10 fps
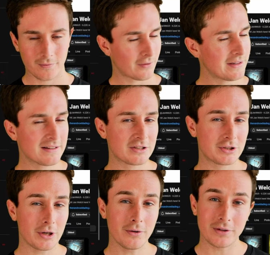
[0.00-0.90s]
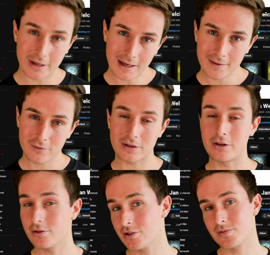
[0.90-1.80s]
Friend of the show, Jan from
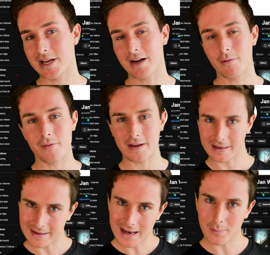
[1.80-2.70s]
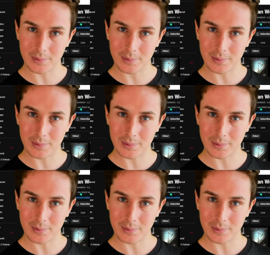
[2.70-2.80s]
the YouTube channel Then and Now